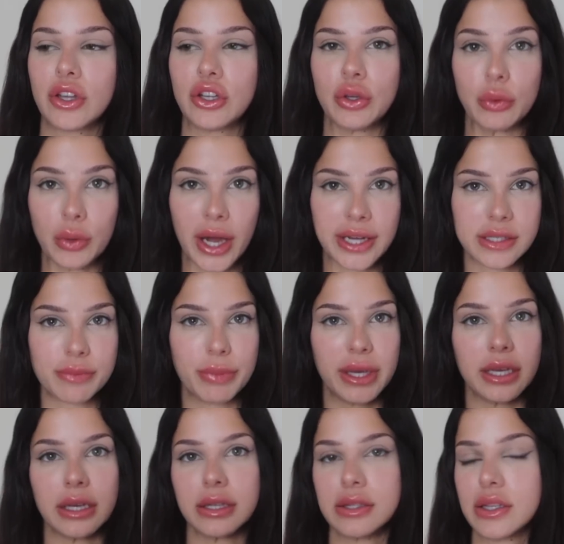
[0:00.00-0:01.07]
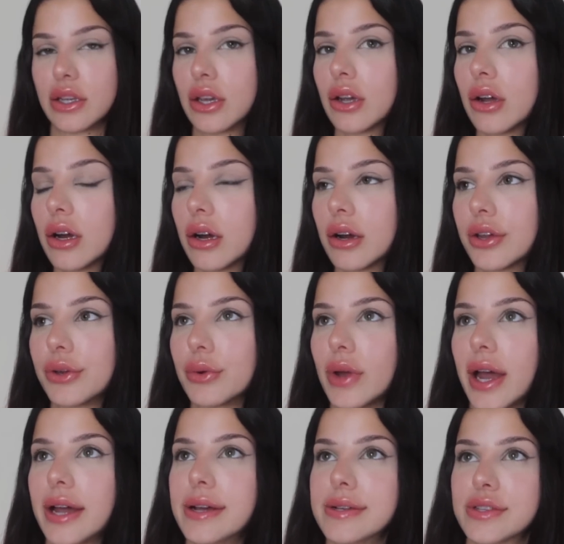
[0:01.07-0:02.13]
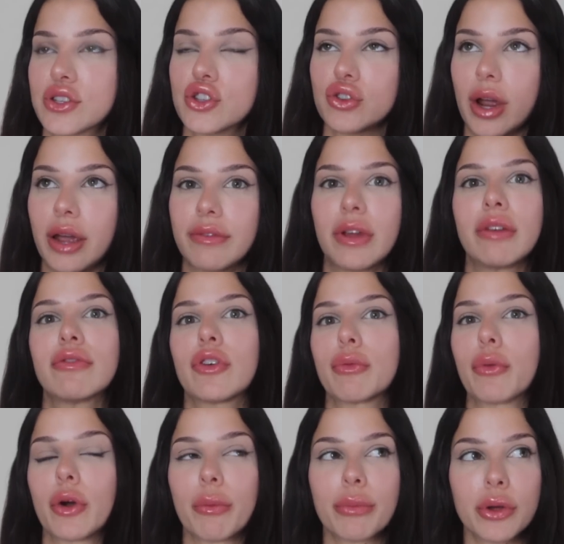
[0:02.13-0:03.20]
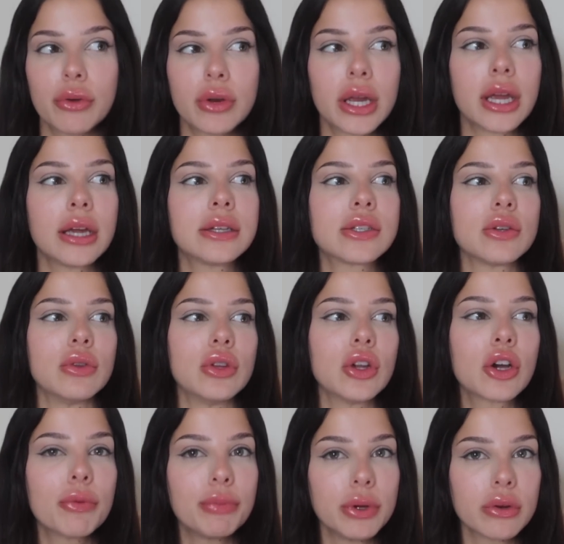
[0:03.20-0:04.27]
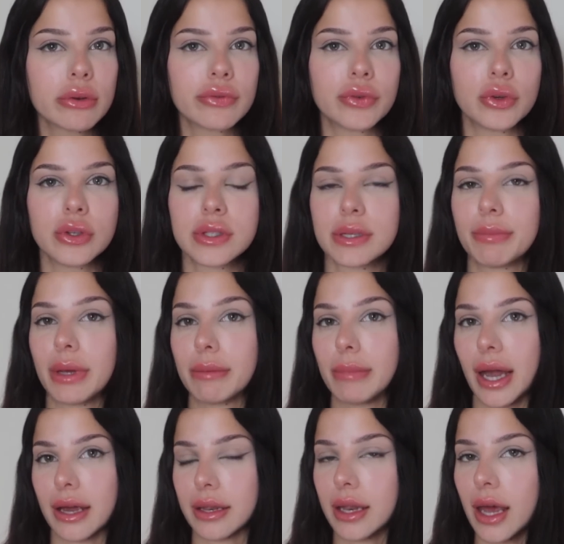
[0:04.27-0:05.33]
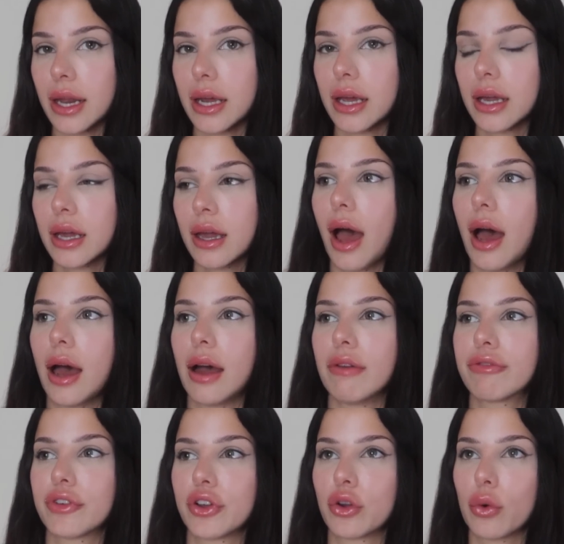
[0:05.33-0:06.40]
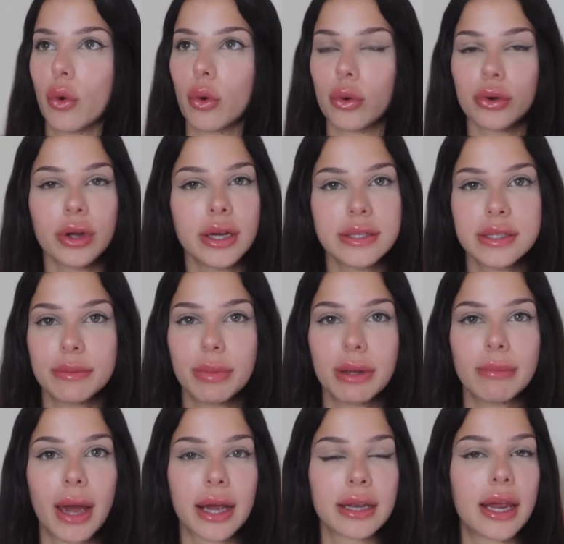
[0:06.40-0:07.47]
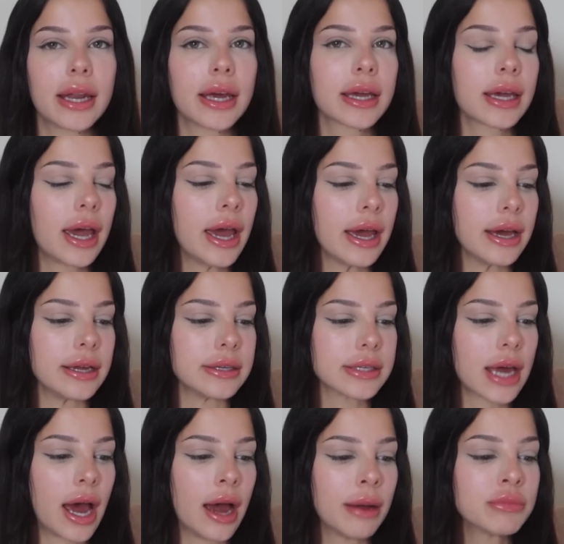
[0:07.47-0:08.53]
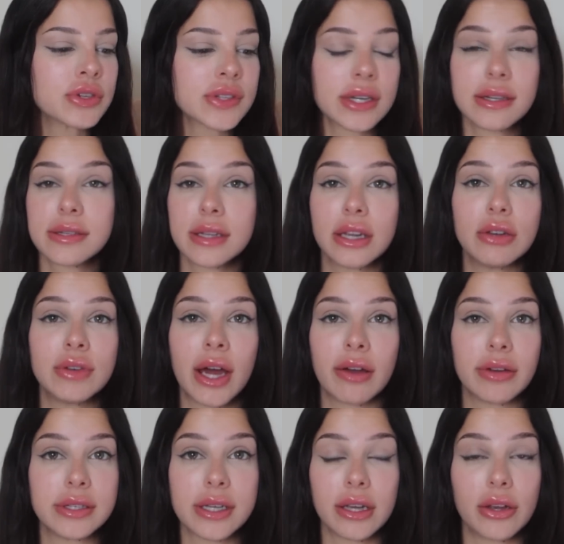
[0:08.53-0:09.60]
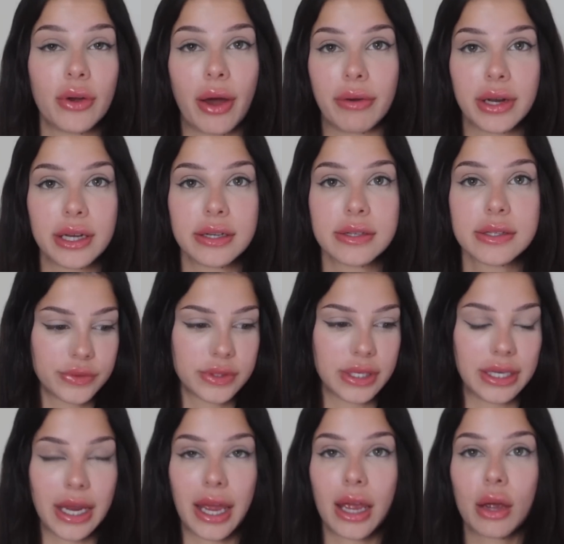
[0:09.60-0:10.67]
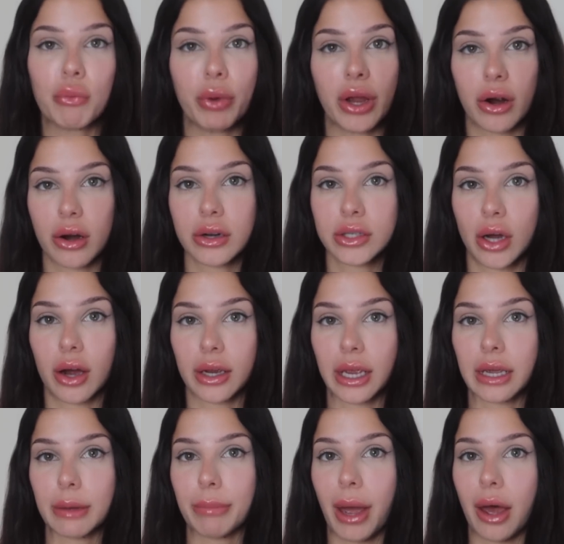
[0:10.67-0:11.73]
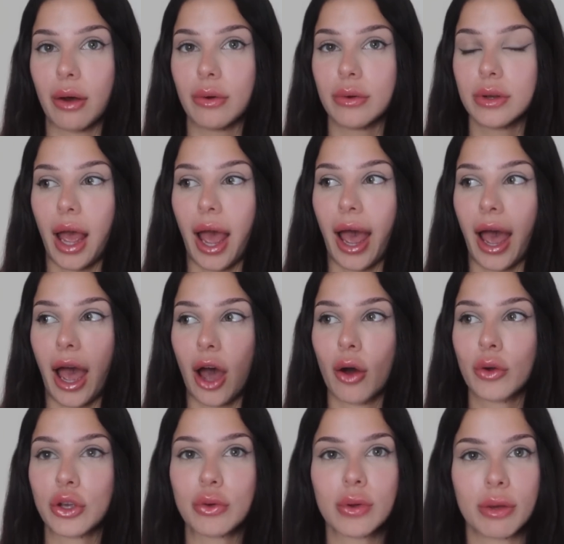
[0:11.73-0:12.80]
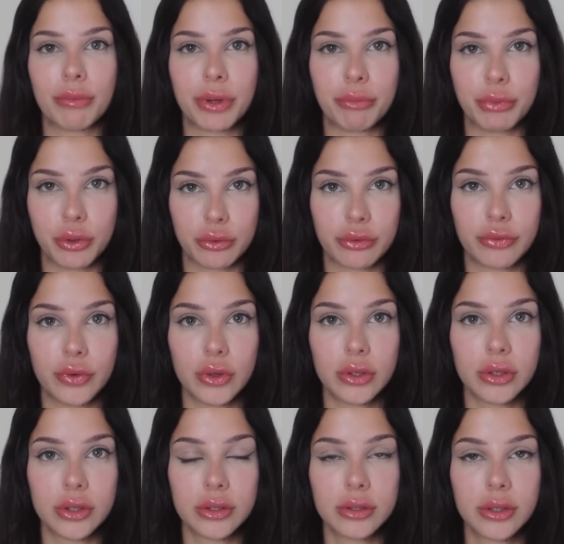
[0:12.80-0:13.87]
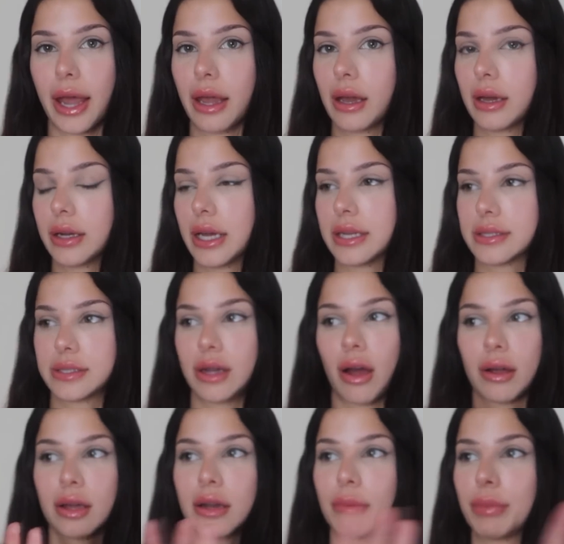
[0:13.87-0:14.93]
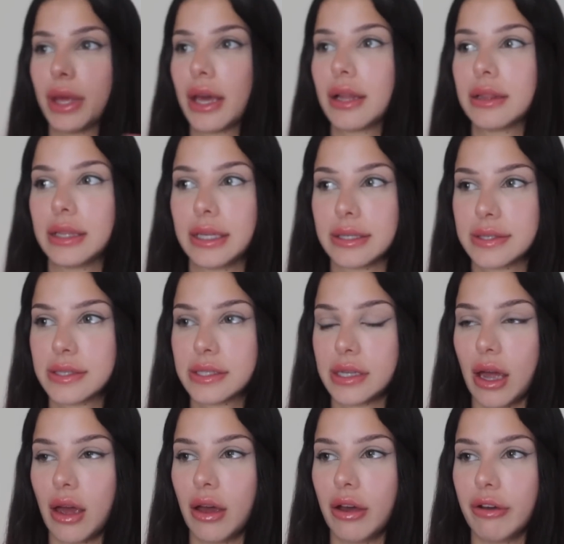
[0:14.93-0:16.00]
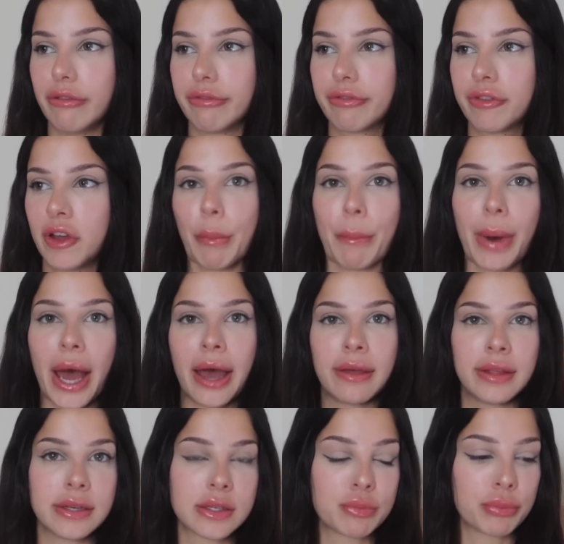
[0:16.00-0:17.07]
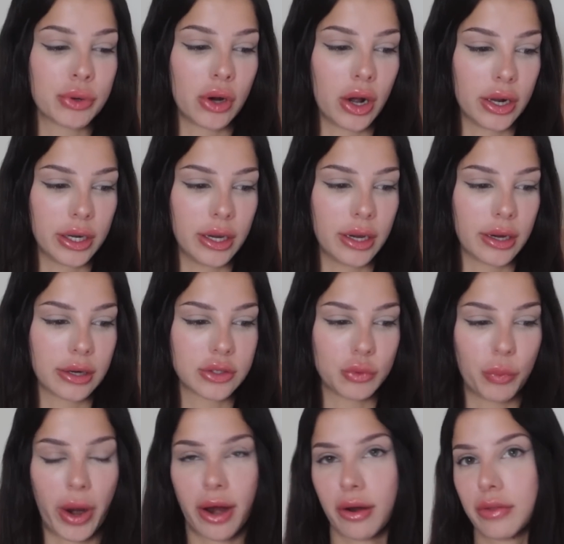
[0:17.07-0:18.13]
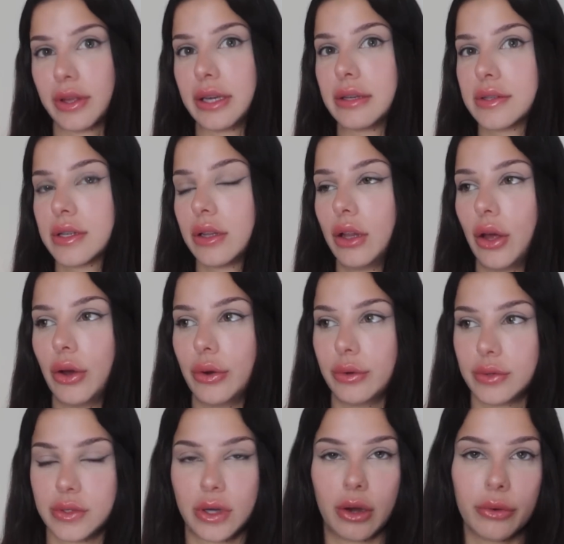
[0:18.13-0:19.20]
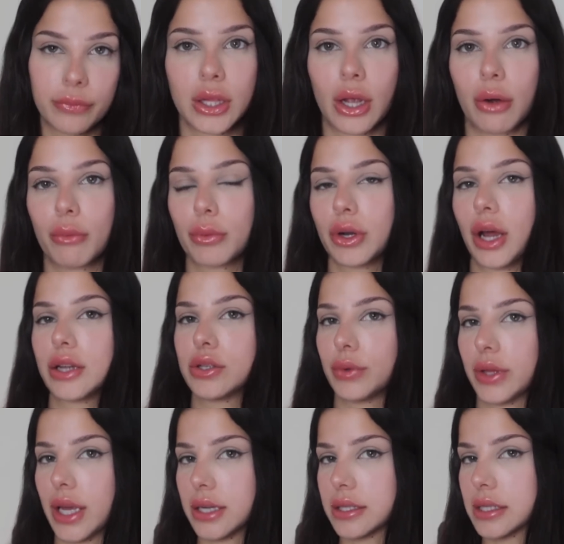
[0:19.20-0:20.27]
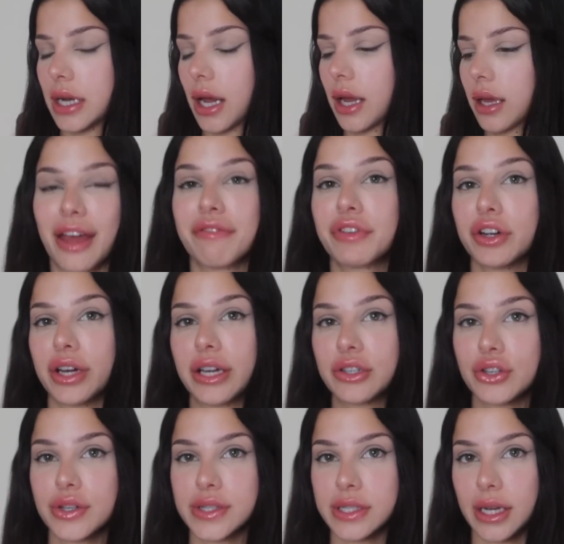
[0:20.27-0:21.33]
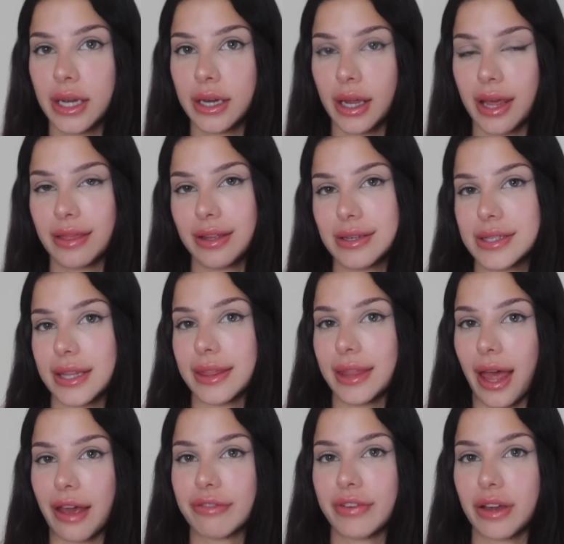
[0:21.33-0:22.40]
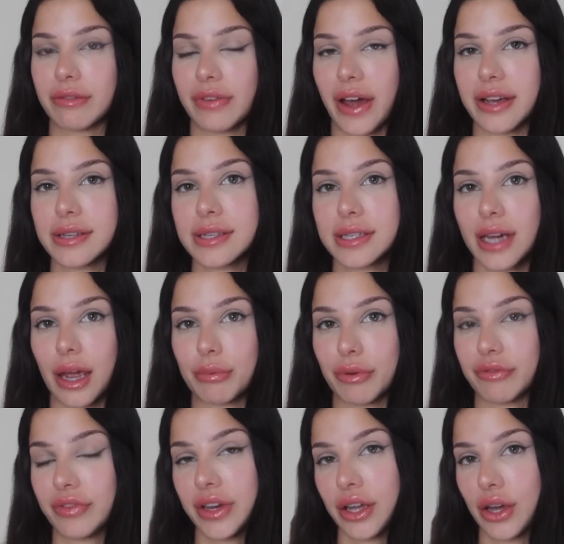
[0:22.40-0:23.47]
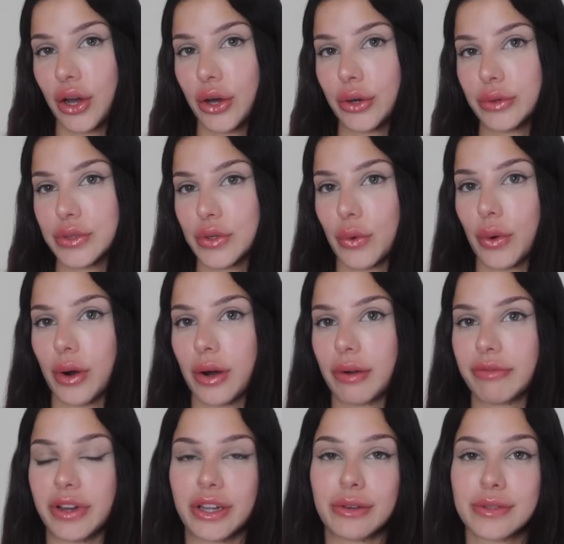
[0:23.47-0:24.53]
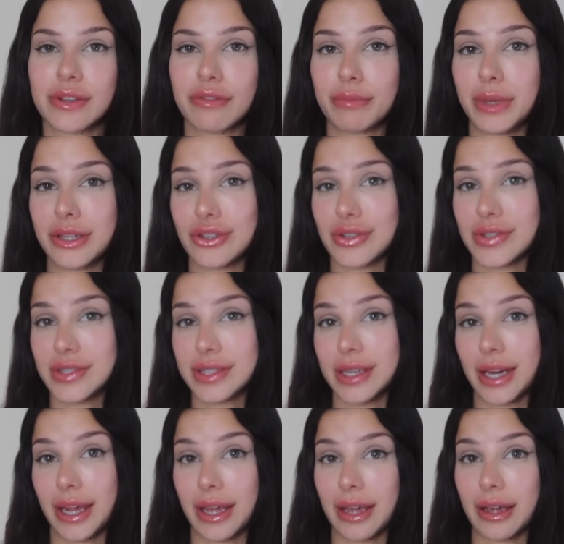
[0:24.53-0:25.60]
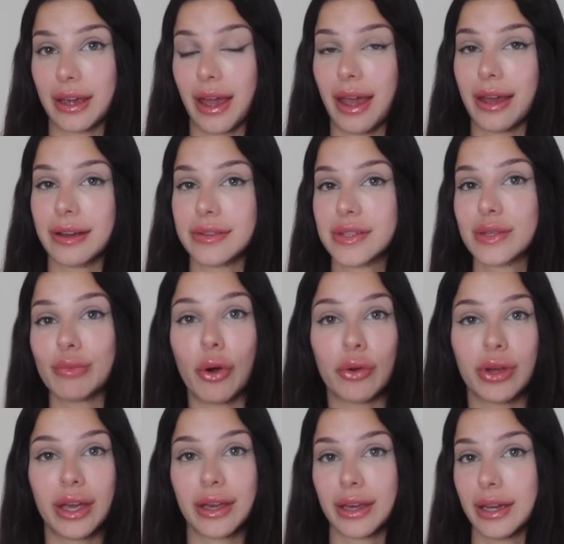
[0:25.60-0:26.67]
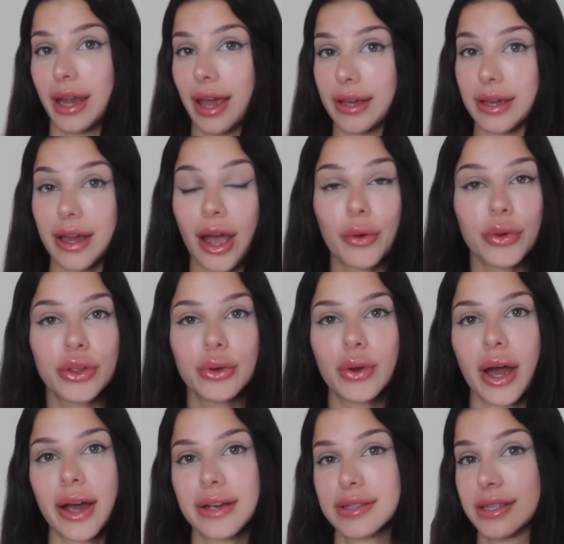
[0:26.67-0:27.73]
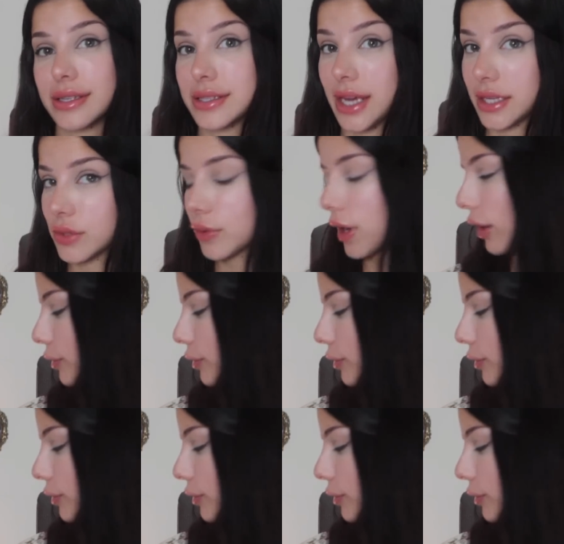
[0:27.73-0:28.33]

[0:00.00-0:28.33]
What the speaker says: you guys being insecure, you guys striving for more beauty, to look beautiful, to be magnetic, for your aura to be magnetic, and I'm just gonna sit you down and tell you how it is. Today we are talking about how you can be beautiful, and it's not going to be a list of buy this product, wear these clothes. No, we're not doing that today. If you're interested in these life advice type of videos, or videos of me just sitting and smoking and hanging out with you guys, because that's what I